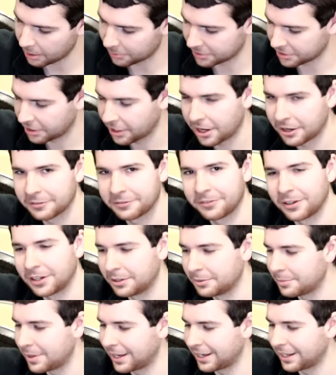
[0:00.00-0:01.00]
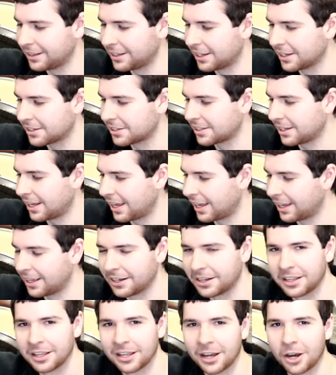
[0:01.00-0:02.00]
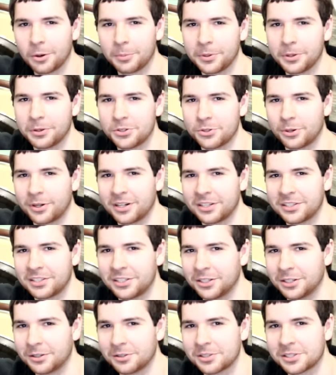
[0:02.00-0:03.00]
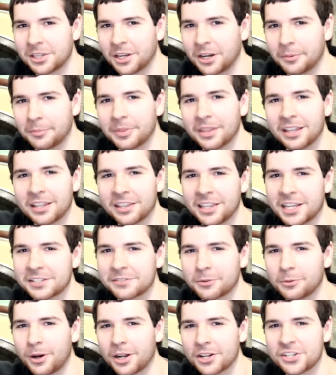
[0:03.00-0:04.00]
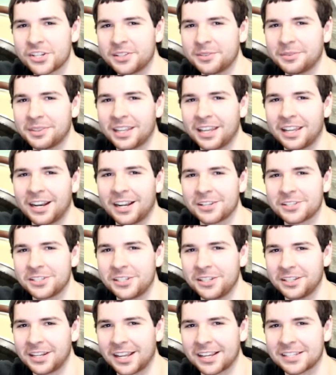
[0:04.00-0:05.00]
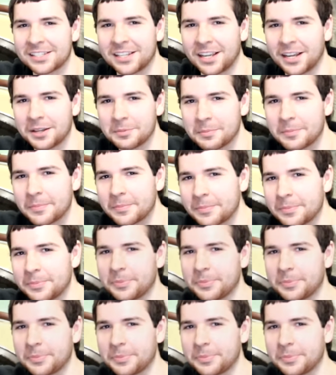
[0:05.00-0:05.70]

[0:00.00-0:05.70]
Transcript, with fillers: it was a lot of fun making this and hope you enjoyed it too. So thanks for watching and I'll see you next time.